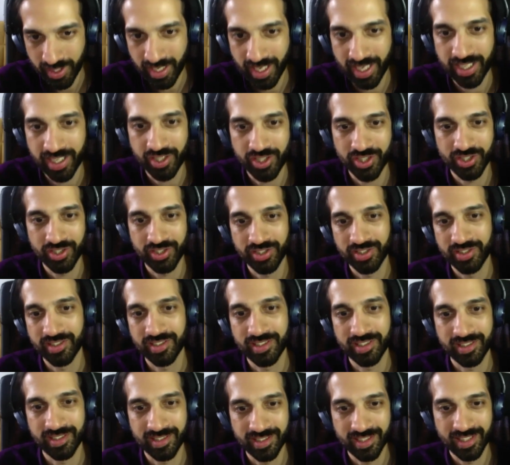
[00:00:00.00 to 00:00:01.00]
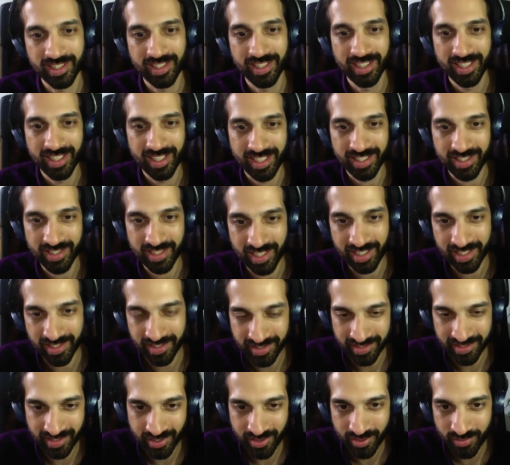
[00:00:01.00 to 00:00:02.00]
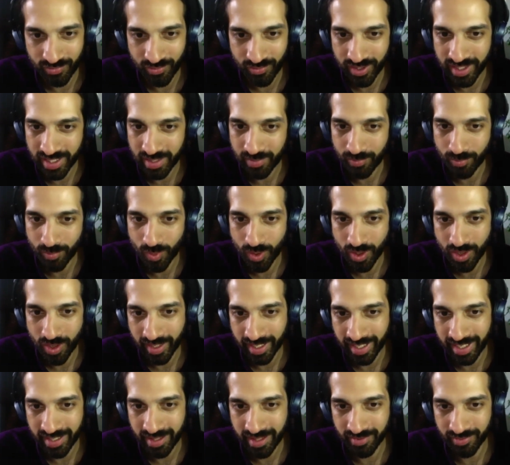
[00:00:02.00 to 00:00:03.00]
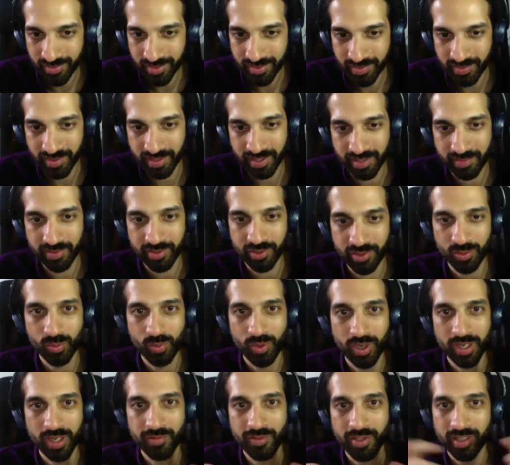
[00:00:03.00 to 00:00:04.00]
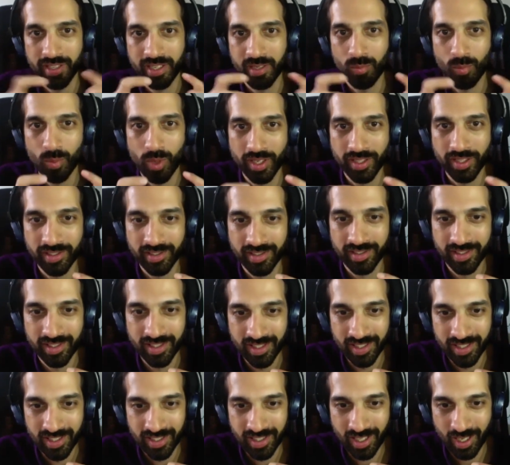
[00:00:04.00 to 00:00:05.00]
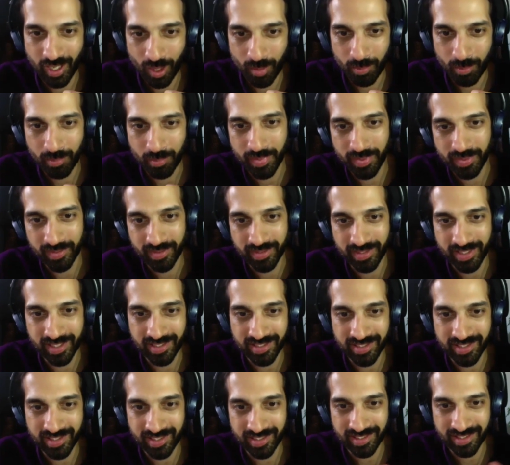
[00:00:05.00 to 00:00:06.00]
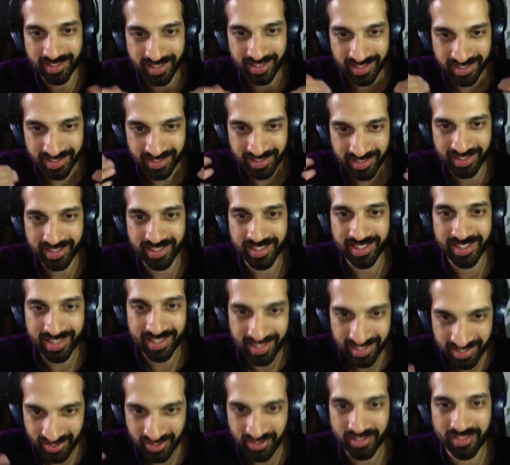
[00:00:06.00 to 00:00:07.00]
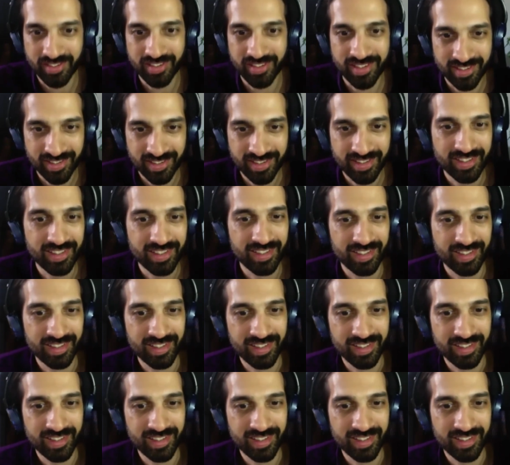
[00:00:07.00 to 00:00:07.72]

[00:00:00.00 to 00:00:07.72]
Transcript: communications, and it doesn't really work either as if it's all kind of done in one clump. It's a it's a consistent.